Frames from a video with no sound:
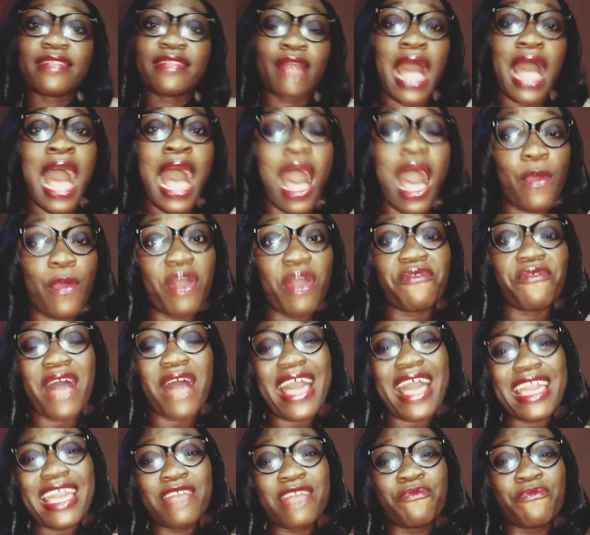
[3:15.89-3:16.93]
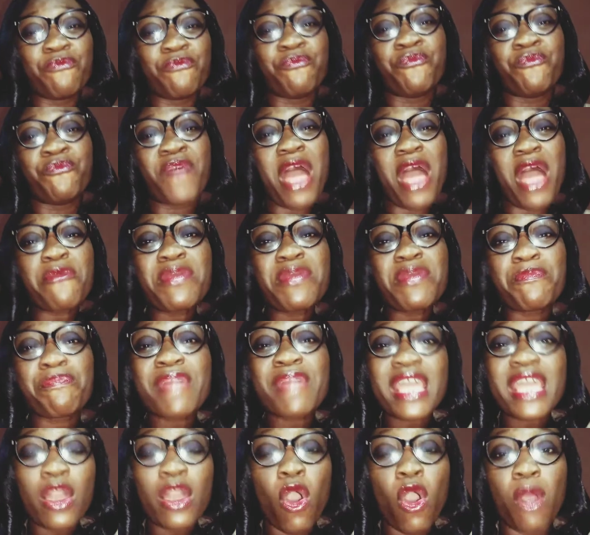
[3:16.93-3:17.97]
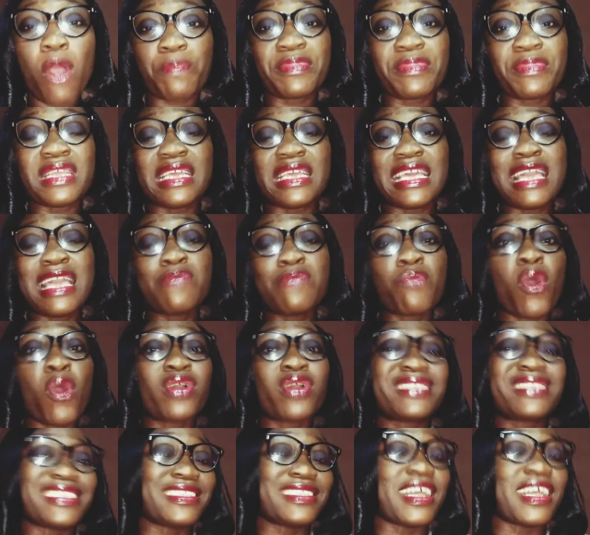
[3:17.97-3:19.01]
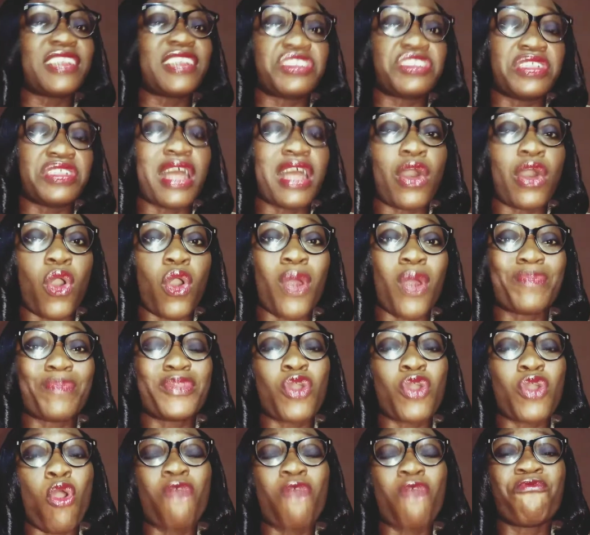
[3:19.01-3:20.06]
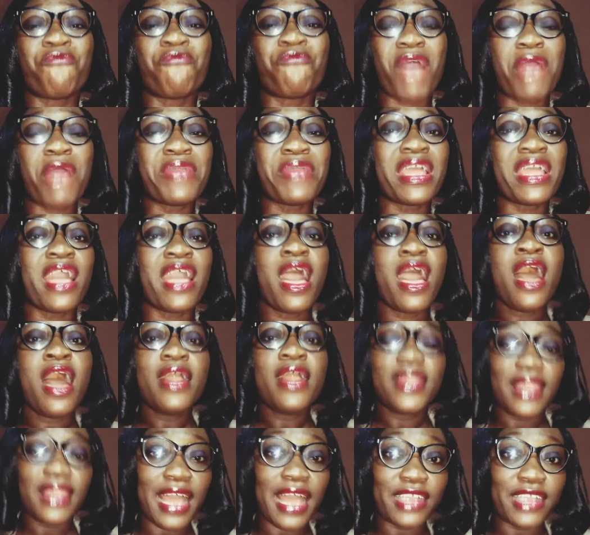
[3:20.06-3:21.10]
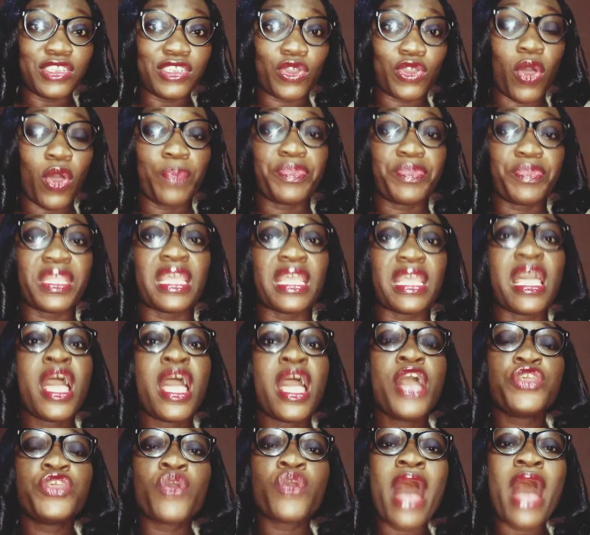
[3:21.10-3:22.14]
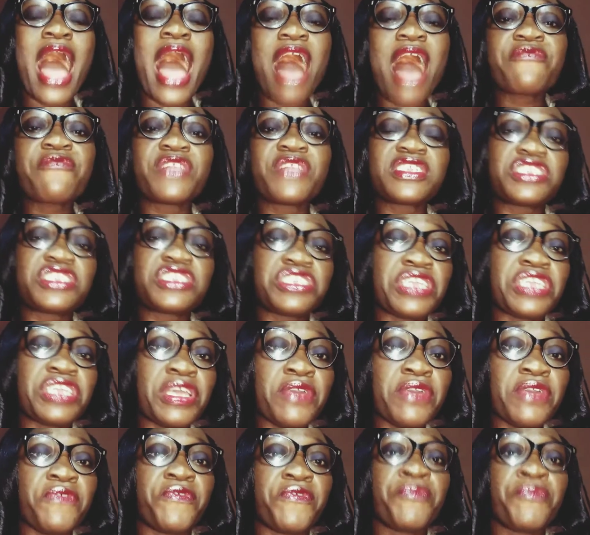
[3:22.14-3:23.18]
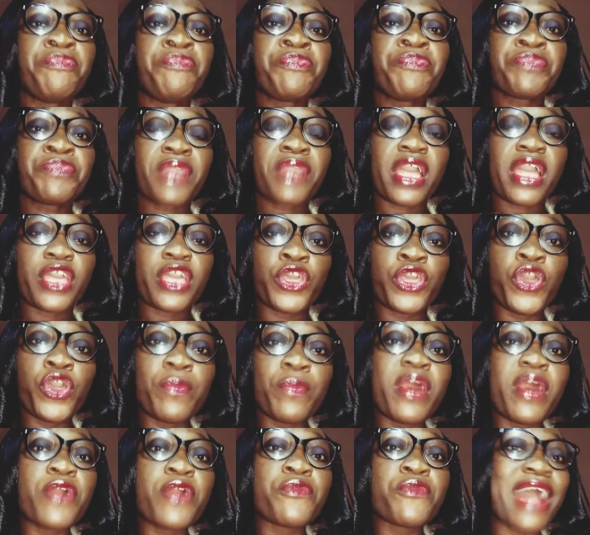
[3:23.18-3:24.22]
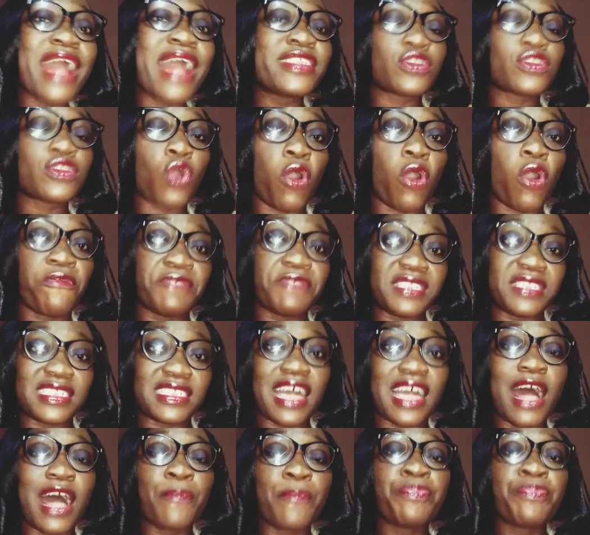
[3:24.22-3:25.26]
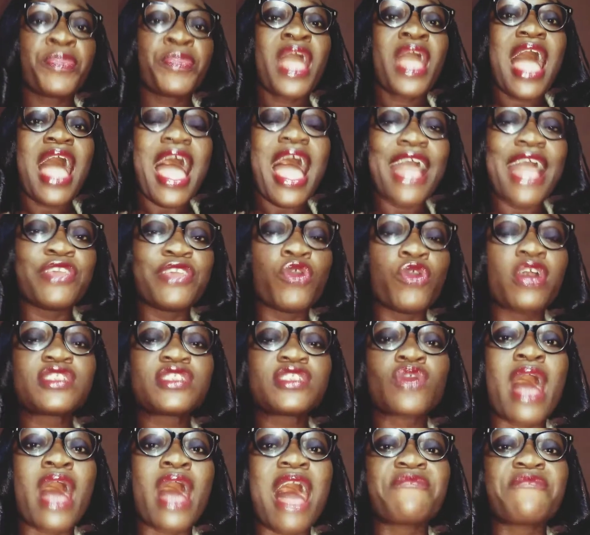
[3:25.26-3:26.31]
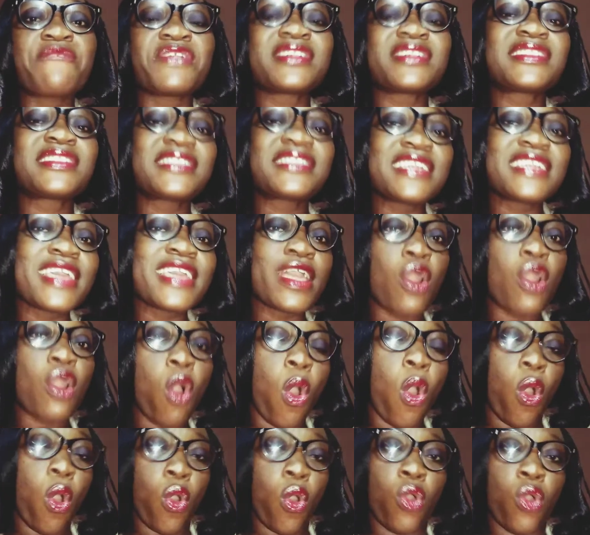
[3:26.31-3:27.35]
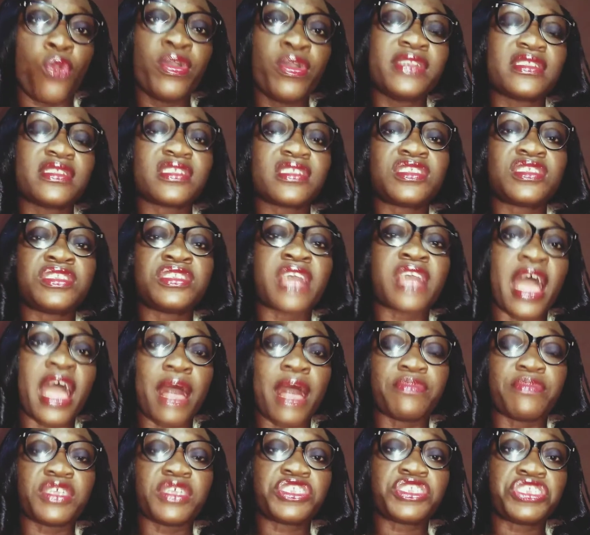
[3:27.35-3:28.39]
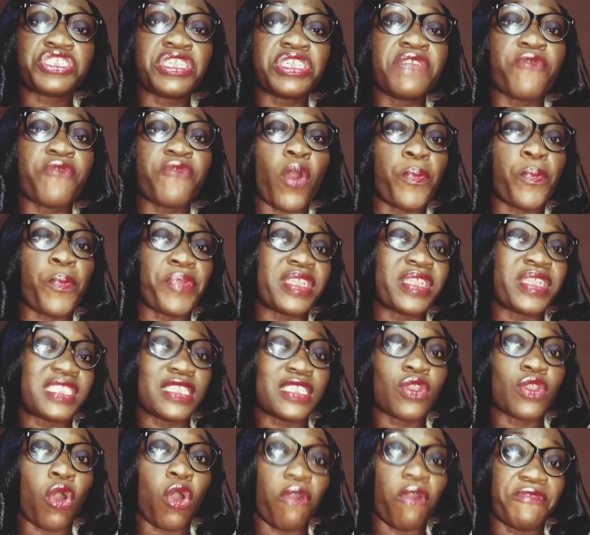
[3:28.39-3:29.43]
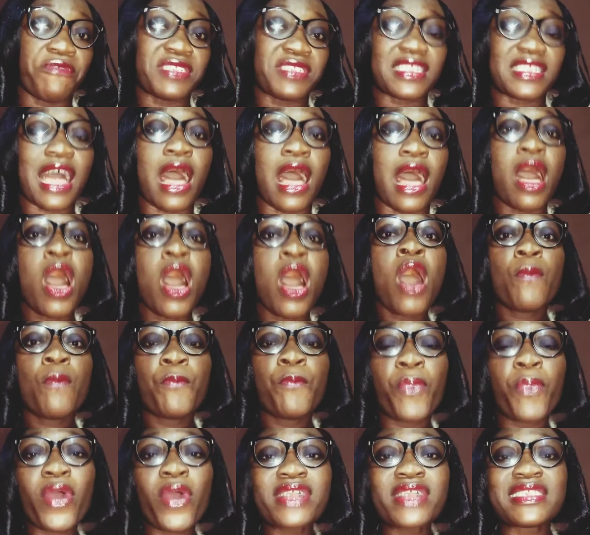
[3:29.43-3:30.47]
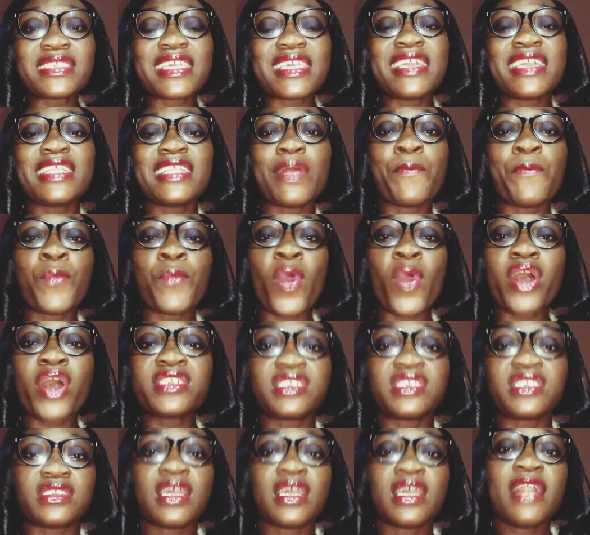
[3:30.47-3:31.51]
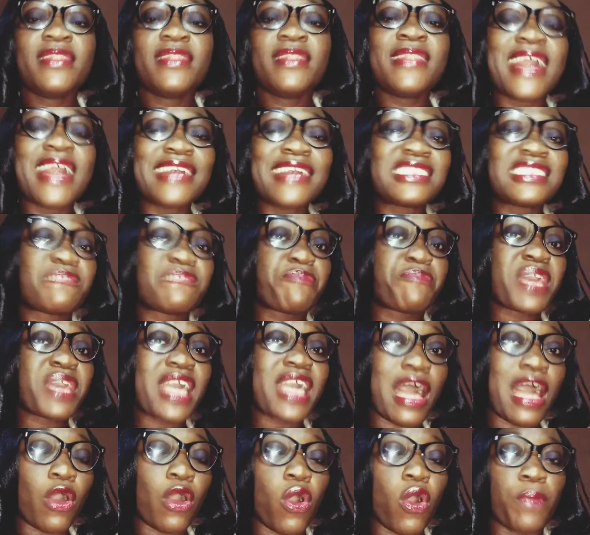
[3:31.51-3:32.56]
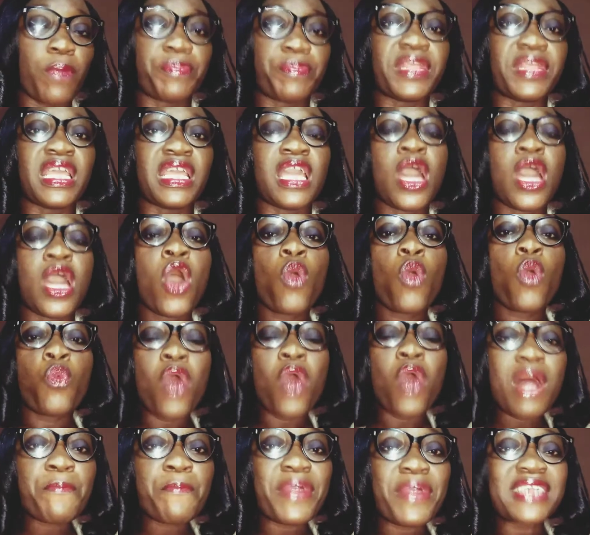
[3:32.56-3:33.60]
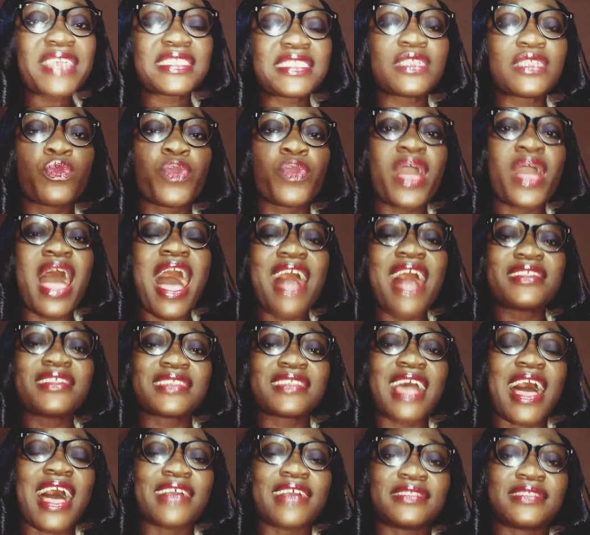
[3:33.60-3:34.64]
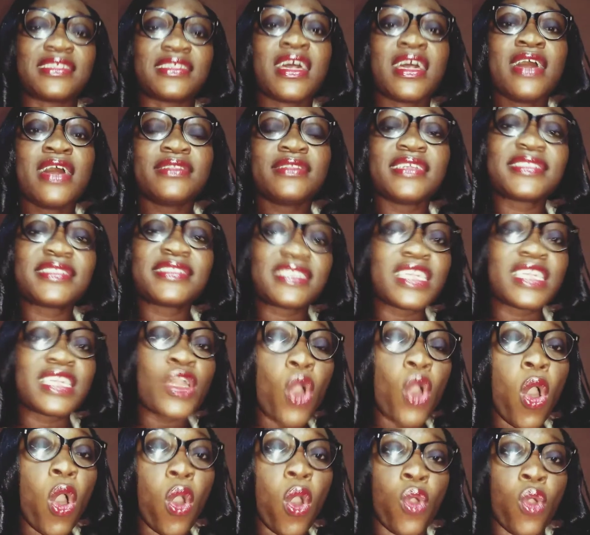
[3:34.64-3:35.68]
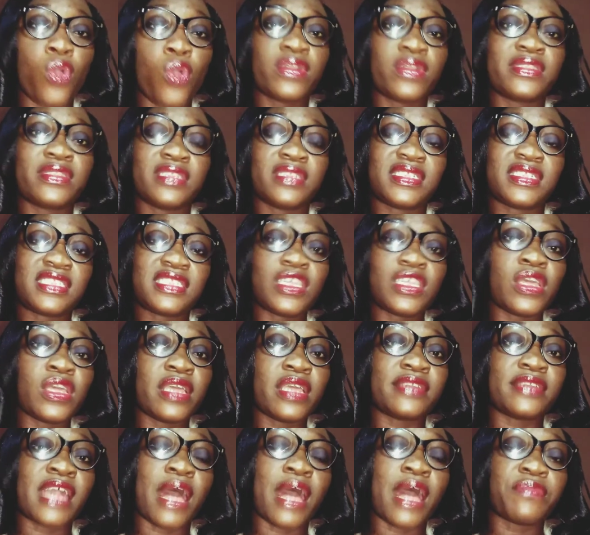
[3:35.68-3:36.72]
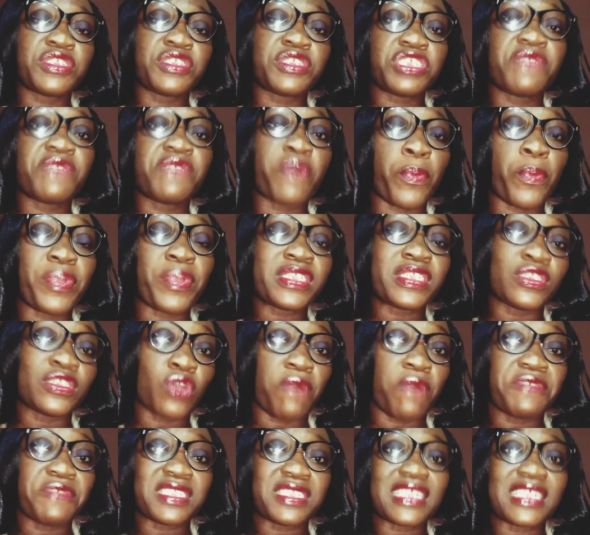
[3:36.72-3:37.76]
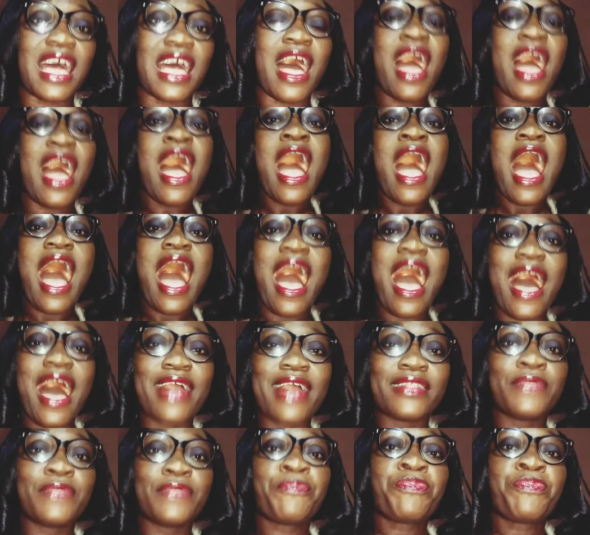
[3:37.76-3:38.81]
However, in very big company, in multinational company or very large company, you have the chief human rights officer, and you also have the COO, who is the chief operating officer. But in a much less bigger company, one person will act as the COO, the chief operating officer, and